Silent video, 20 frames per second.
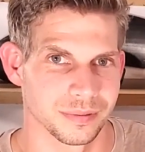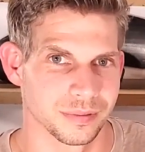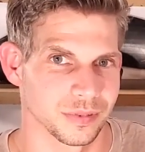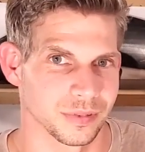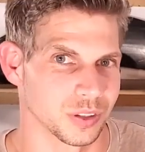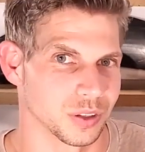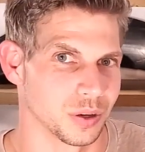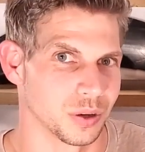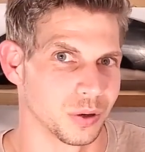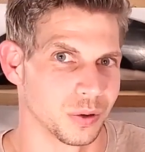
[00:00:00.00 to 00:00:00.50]

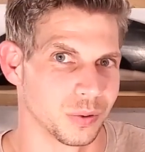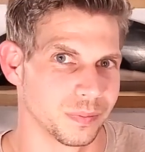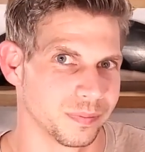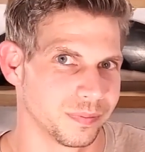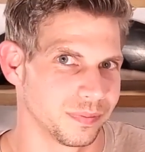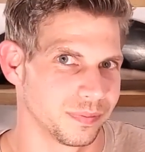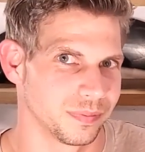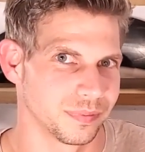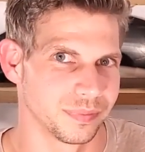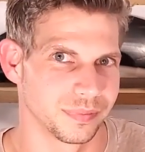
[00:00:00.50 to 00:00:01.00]
so
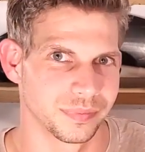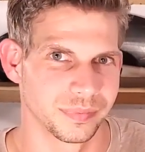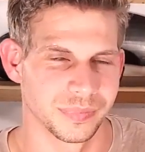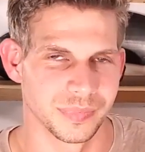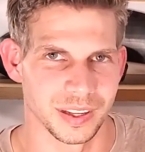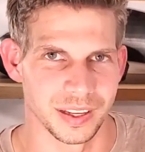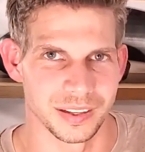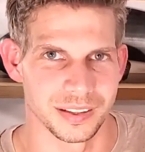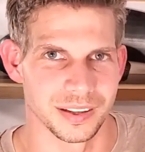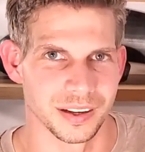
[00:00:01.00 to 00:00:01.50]

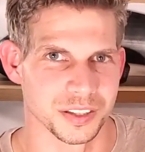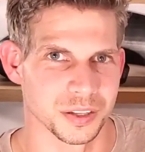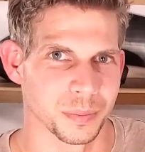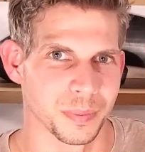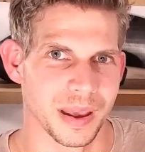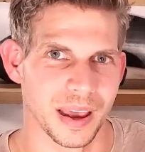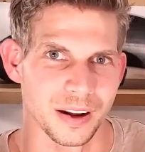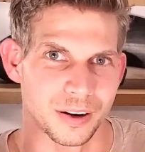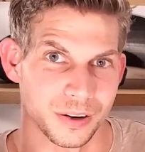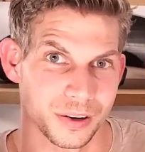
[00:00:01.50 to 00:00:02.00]
it doesn't
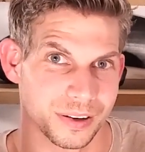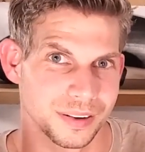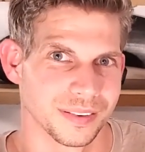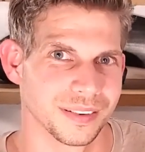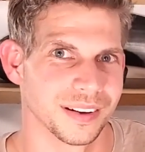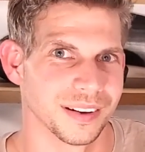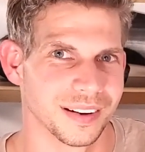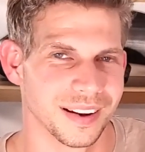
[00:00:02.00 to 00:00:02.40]
matter.